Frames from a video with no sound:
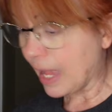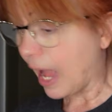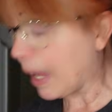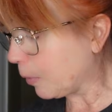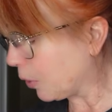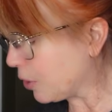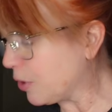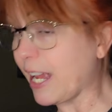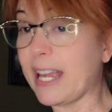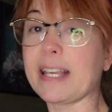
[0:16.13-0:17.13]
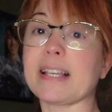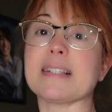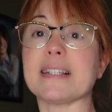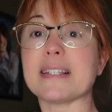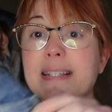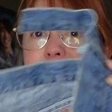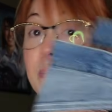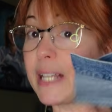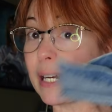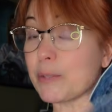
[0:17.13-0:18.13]
I'm going to take
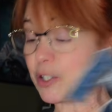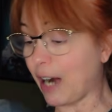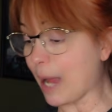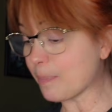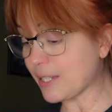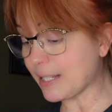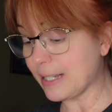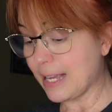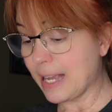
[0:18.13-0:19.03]
some denim scraps